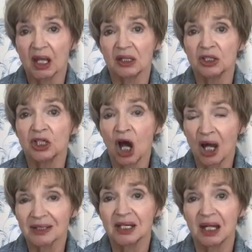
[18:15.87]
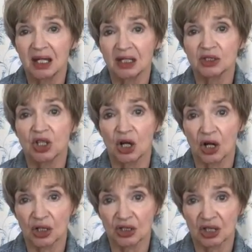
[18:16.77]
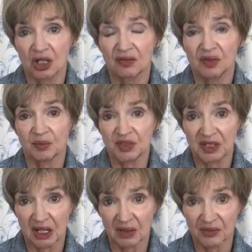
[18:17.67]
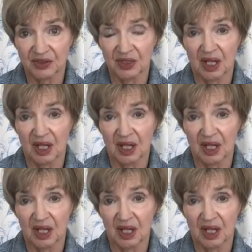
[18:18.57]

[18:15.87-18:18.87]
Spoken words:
not taking charge of themselves